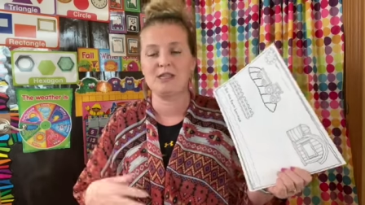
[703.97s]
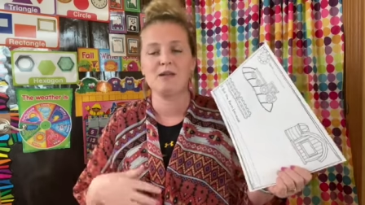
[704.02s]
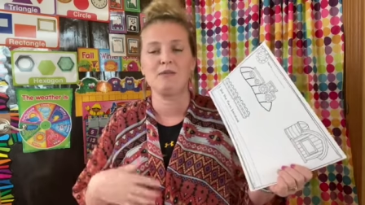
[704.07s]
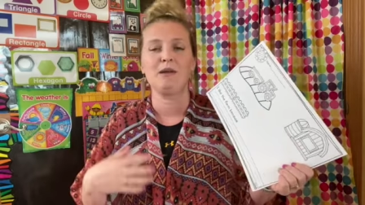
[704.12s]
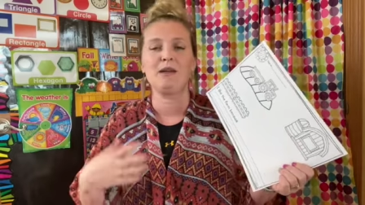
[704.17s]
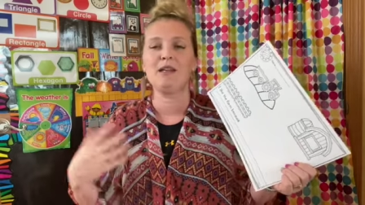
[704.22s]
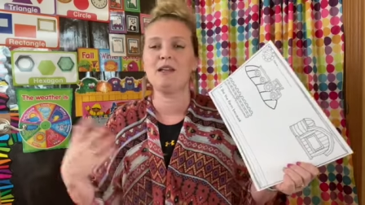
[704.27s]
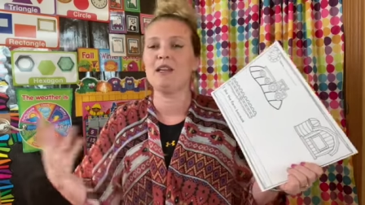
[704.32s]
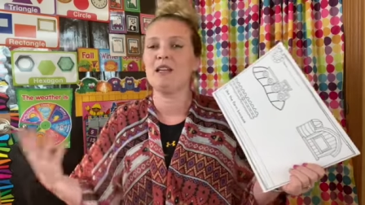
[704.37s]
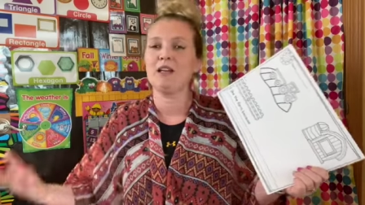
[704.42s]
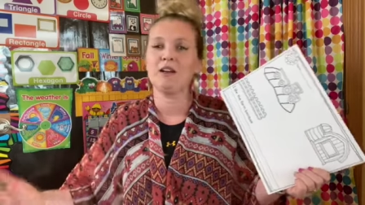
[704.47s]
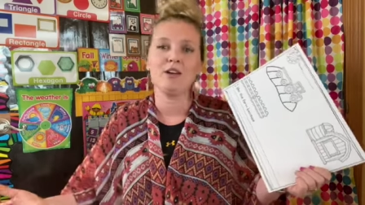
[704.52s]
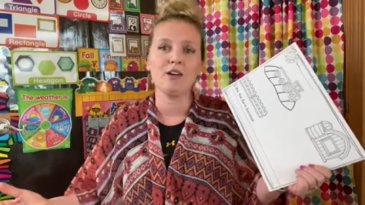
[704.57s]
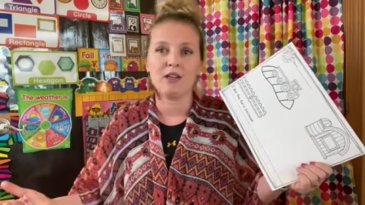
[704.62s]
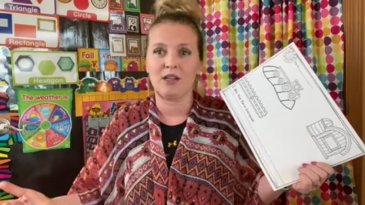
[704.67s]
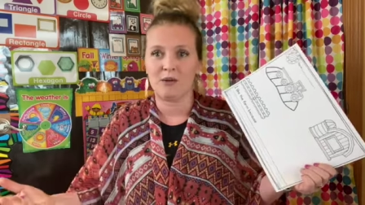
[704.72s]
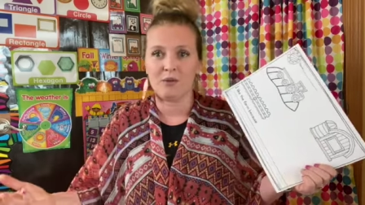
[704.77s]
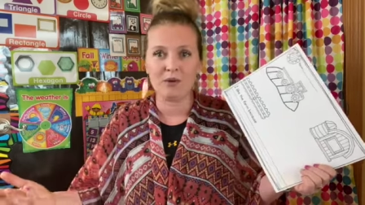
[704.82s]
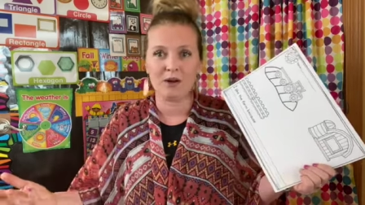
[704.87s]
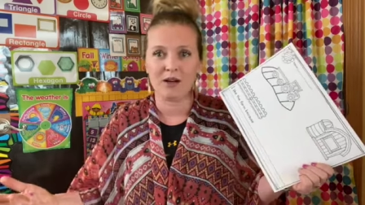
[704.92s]
I mean,
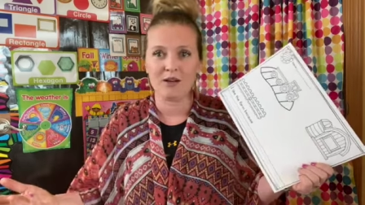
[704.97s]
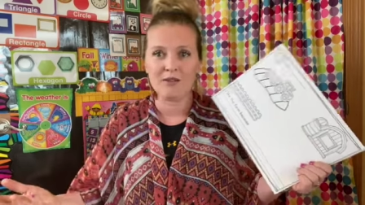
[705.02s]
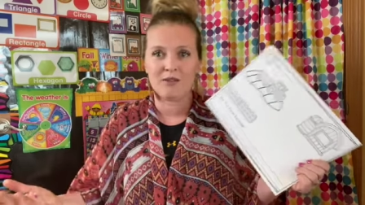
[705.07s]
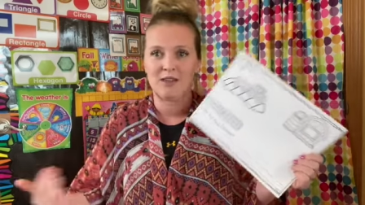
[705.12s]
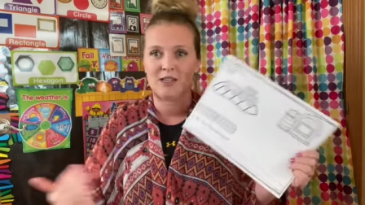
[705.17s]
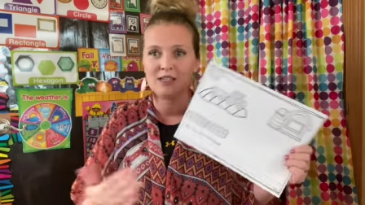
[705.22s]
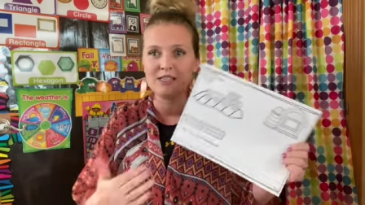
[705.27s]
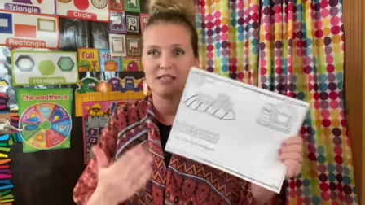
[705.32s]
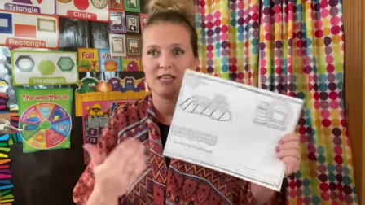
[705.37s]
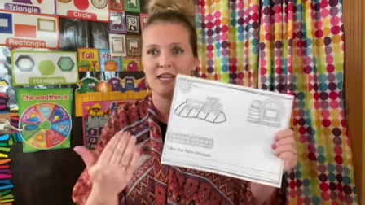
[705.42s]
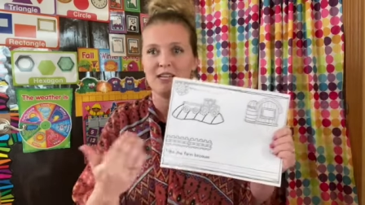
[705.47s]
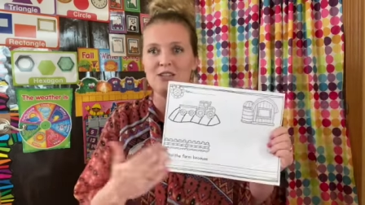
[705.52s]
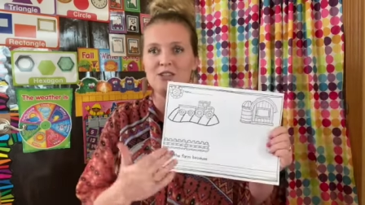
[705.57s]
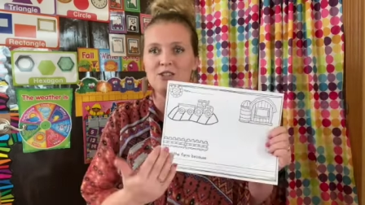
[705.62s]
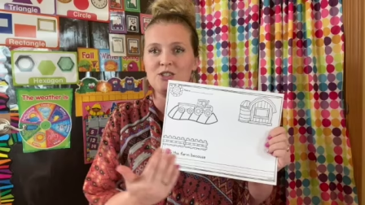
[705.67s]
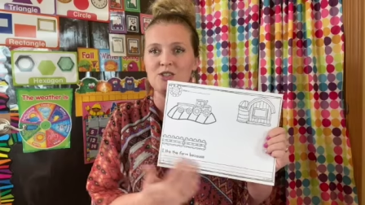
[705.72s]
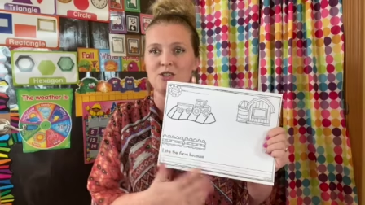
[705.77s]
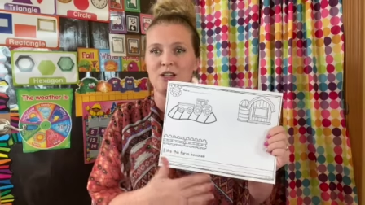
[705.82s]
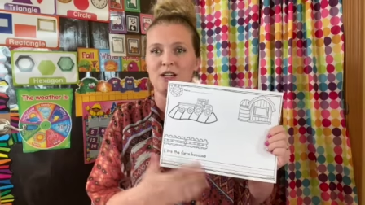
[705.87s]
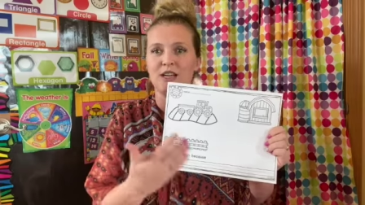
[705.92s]
literally whatever they say,
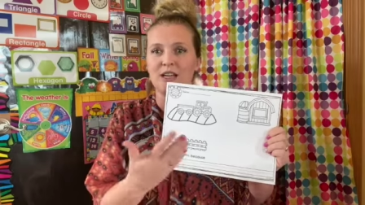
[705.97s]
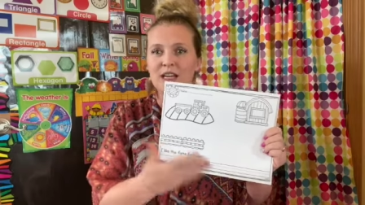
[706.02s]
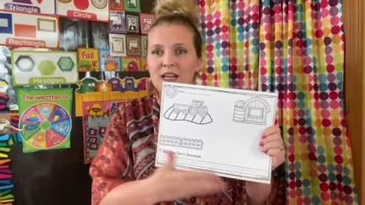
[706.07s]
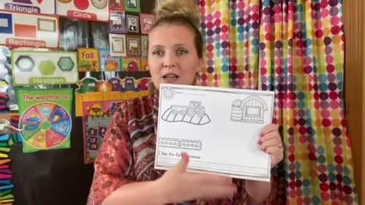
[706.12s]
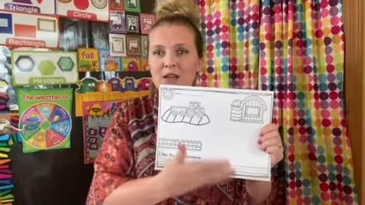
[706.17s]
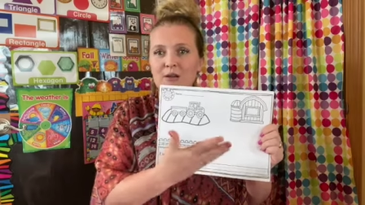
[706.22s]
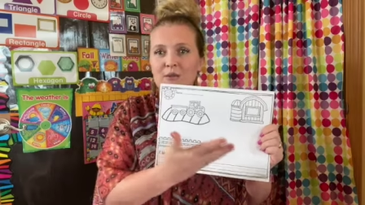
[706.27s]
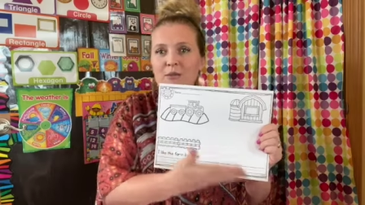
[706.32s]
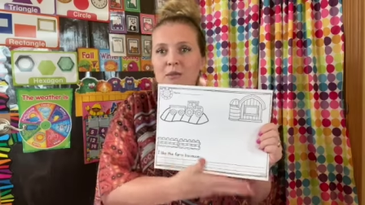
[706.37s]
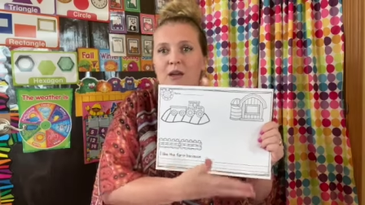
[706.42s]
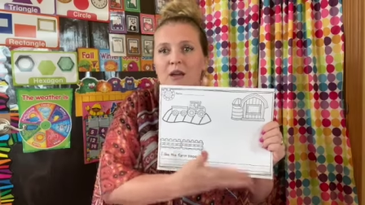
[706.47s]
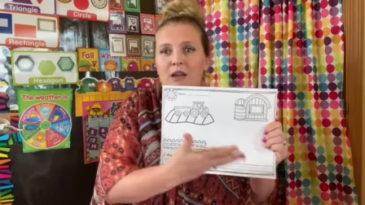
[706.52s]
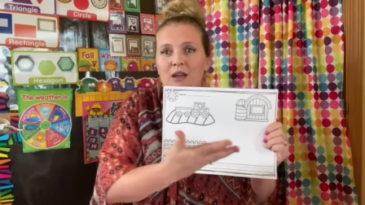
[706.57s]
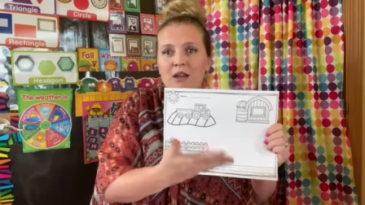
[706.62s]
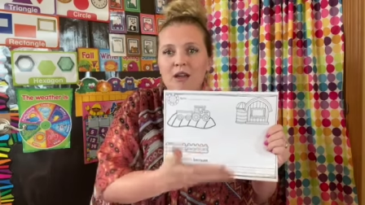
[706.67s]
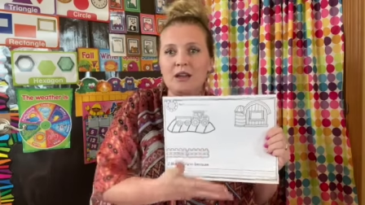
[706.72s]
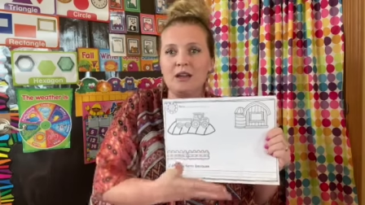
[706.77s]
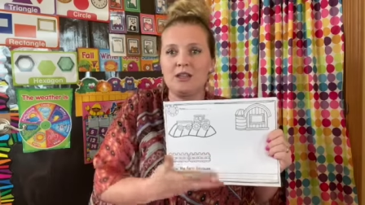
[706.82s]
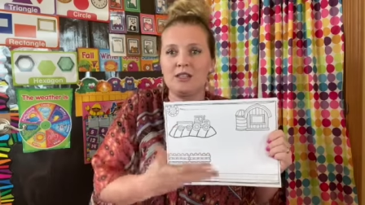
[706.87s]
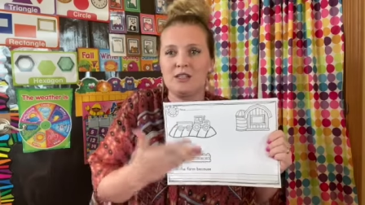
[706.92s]
just try to get them
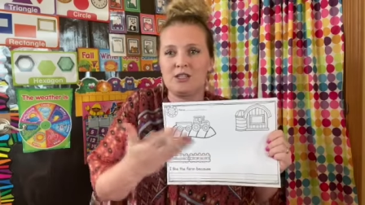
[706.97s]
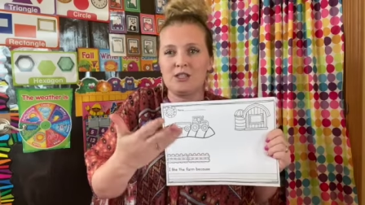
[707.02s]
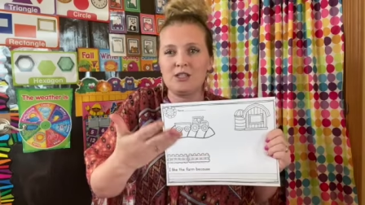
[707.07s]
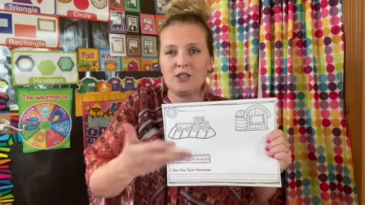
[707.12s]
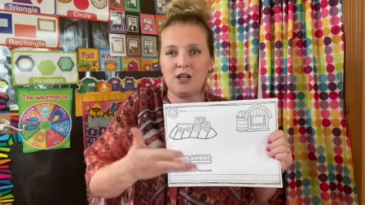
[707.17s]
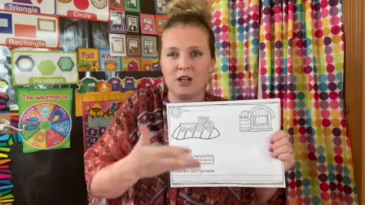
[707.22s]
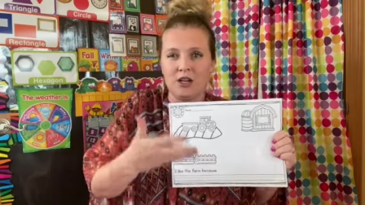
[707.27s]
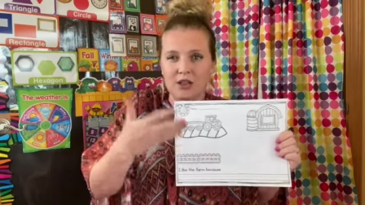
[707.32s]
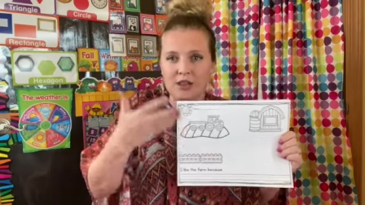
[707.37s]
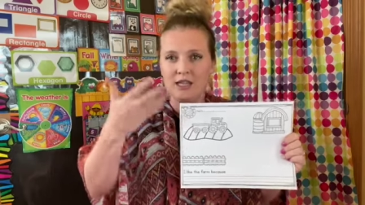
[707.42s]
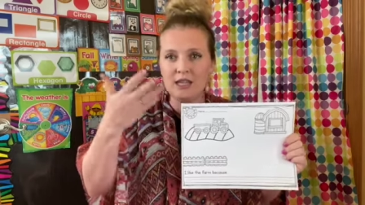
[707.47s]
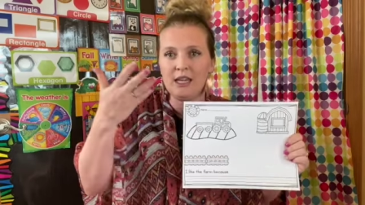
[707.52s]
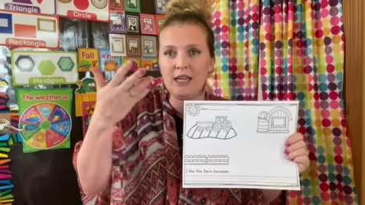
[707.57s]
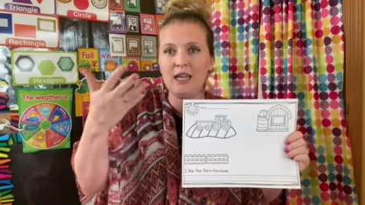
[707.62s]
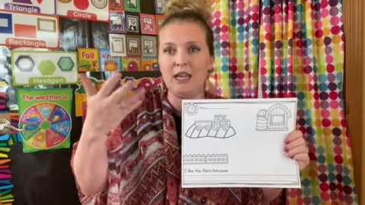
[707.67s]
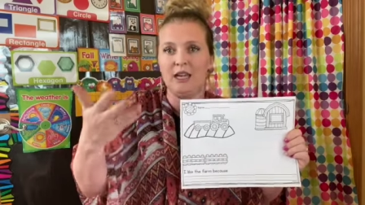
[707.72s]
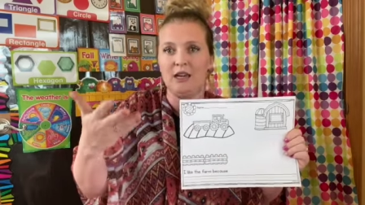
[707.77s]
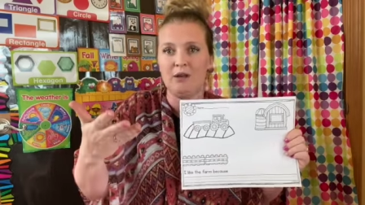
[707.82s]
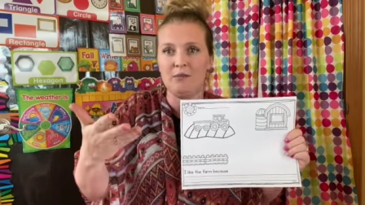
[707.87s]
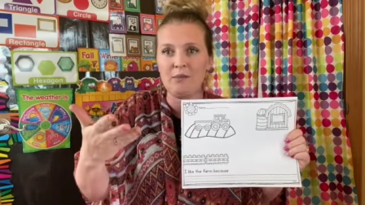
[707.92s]
to start
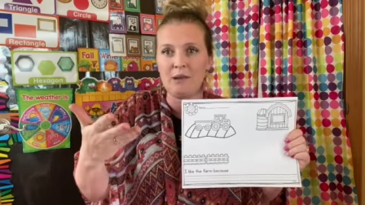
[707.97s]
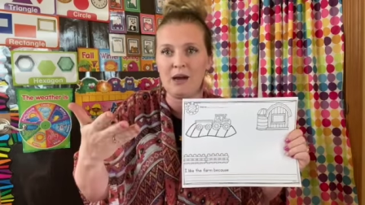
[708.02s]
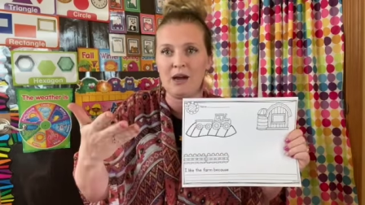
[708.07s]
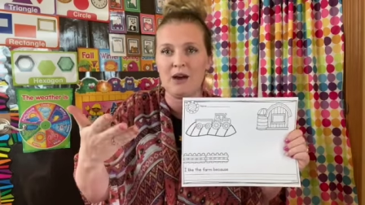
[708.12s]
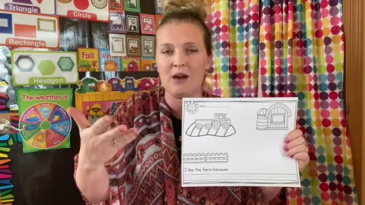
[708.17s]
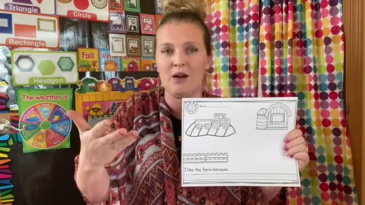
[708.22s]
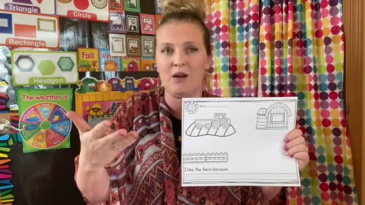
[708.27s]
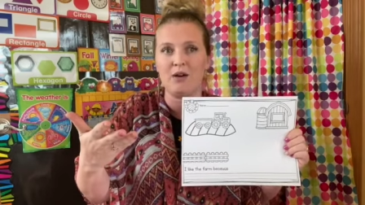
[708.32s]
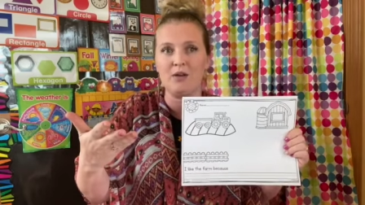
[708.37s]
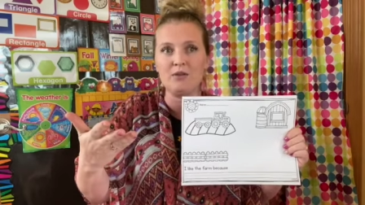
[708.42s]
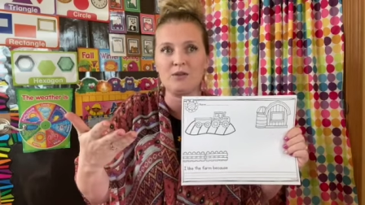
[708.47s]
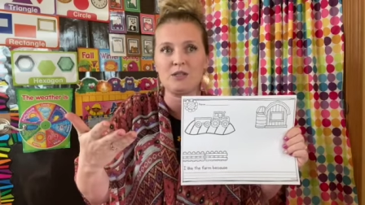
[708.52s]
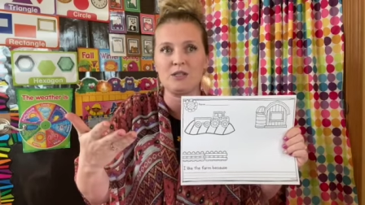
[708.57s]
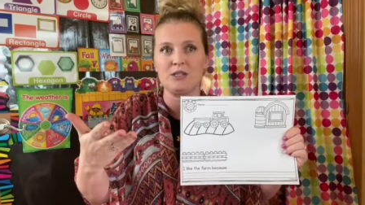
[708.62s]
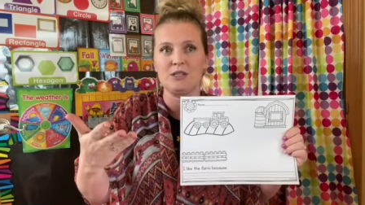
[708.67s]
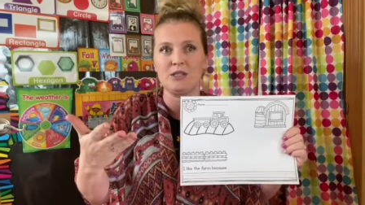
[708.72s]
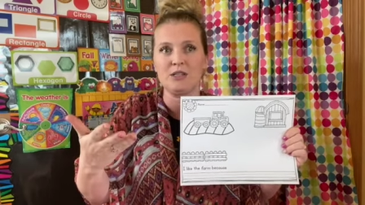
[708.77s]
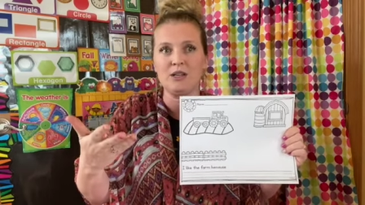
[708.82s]
thinking about